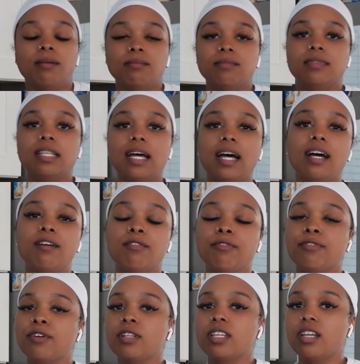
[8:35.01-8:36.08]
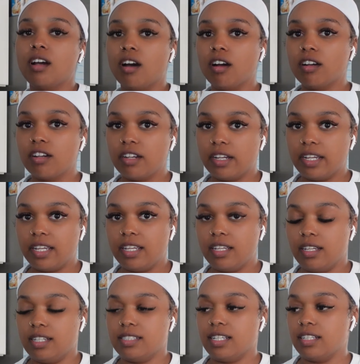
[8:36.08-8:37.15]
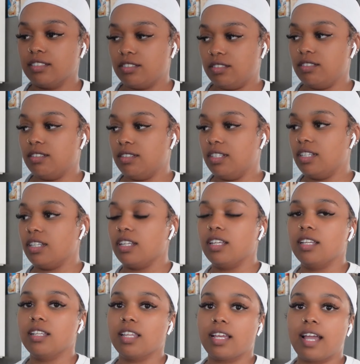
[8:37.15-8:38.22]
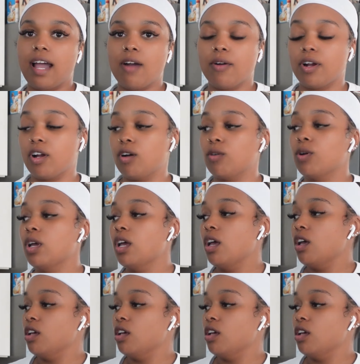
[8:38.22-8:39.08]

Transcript: I'm not fully hungry because I did eat like an hour ago.